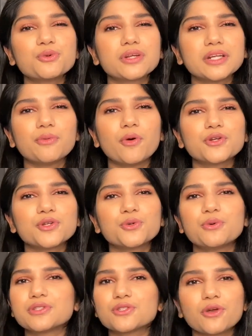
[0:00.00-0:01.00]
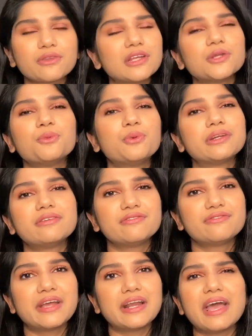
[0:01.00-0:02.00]
really want to do, it's not that you wouldn't
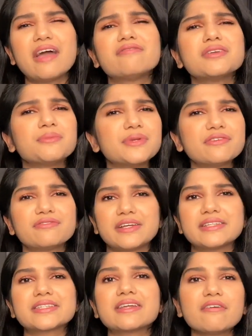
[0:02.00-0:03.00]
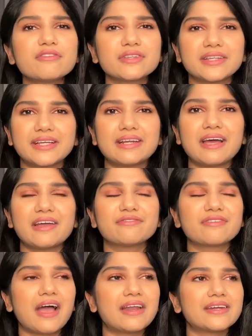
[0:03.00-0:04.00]
fail. Everybody fails at everything in life,
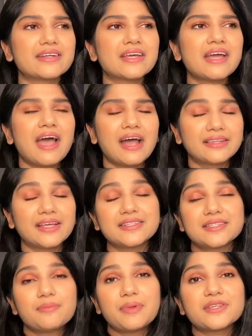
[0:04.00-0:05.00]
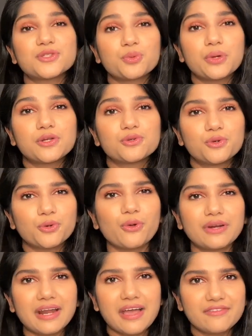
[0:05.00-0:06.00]
and that is the best way to grow
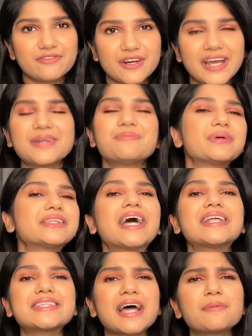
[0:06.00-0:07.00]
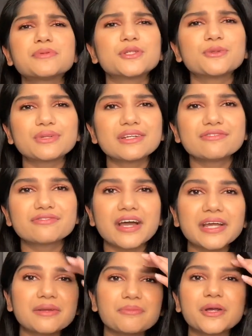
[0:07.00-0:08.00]
in life, right? But that's absolutely
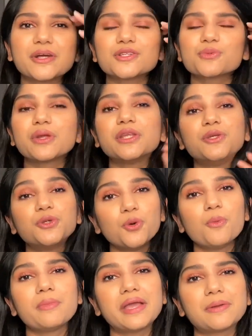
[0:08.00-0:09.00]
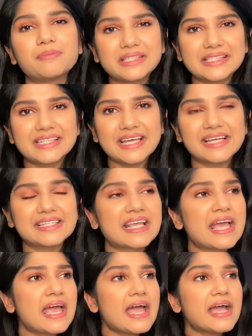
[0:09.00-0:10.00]
fine, because when you make mistakes,
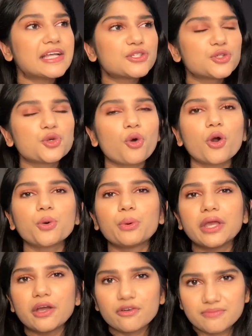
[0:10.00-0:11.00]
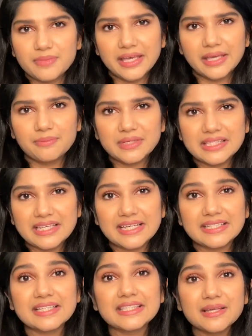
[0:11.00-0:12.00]
it's your way of making
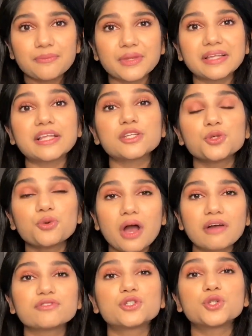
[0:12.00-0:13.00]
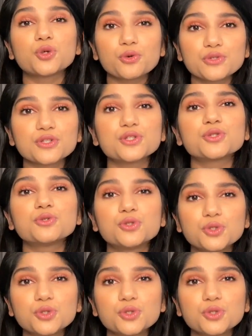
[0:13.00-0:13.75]
mistakes. It's something that you have chosen to